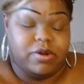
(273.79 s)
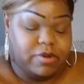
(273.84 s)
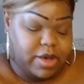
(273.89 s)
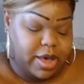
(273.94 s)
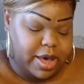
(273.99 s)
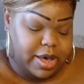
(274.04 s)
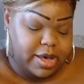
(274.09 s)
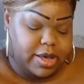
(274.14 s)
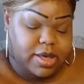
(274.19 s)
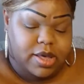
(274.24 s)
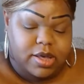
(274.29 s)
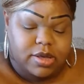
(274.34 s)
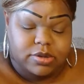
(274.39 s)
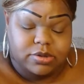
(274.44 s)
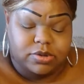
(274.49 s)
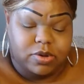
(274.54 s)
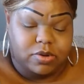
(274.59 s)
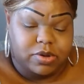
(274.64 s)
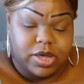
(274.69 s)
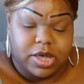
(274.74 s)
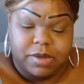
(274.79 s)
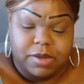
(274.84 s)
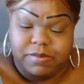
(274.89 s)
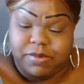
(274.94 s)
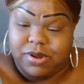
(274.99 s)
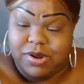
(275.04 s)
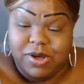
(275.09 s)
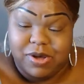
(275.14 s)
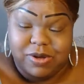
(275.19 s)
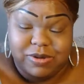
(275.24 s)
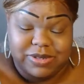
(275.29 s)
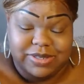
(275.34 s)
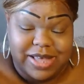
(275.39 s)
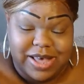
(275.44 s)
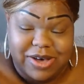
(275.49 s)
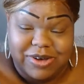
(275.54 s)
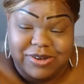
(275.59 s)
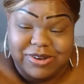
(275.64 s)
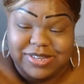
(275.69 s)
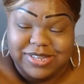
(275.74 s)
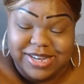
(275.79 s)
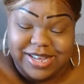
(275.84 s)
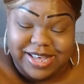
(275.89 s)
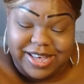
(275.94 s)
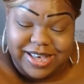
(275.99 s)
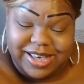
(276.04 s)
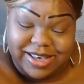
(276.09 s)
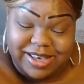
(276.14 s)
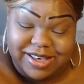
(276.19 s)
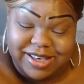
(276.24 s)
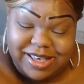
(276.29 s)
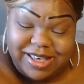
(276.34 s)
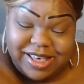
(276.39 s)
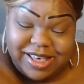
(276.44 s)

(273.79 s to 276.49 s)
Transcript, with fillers: Okay, so keep your nose down to the head.